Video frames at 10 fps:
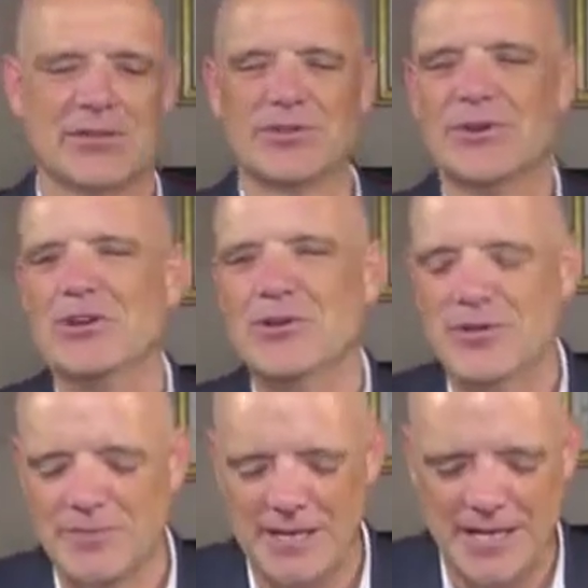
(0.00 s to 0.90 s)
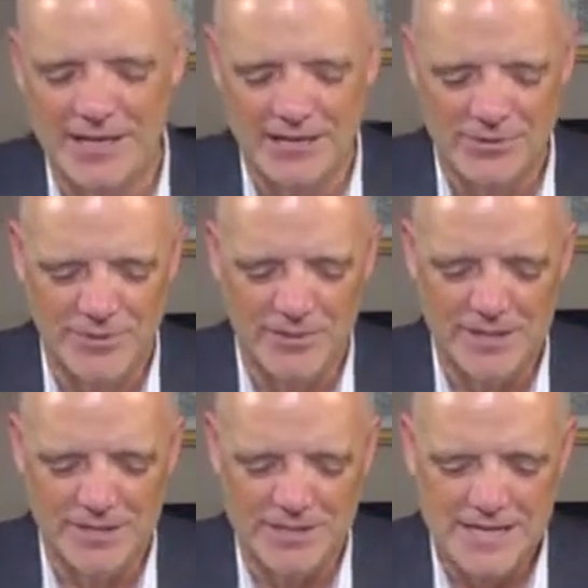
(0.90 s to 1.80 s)
to renew them again unto
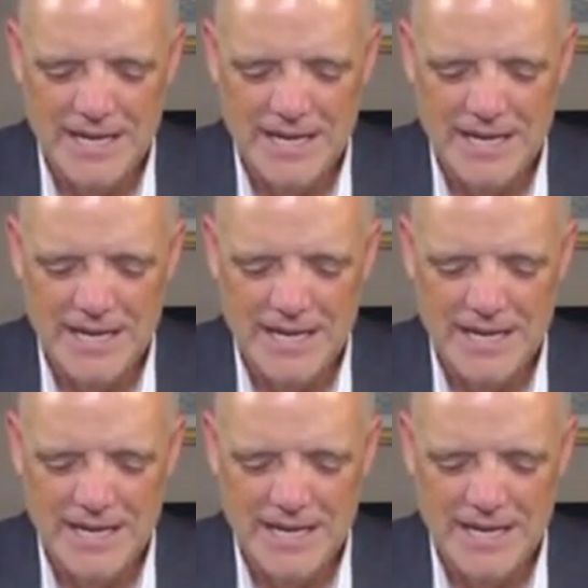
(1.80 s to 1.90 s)
repentance.